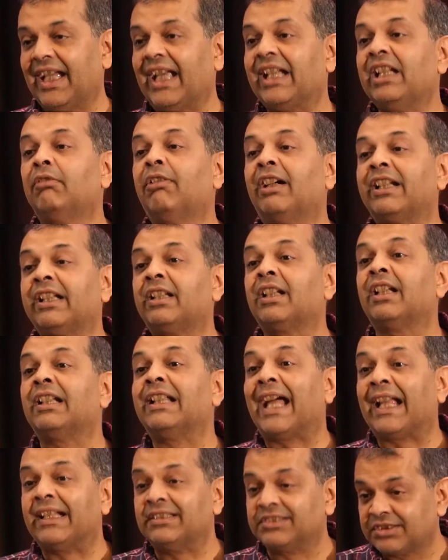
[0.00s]
and he won in a
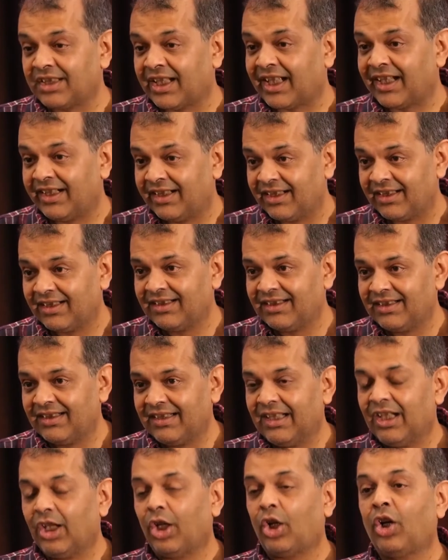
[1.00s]
landslide.
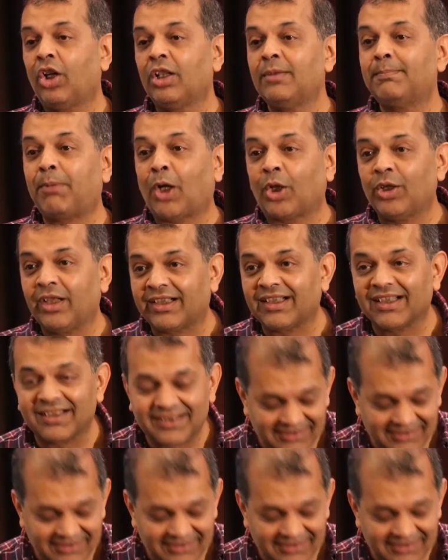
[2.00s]
All politics.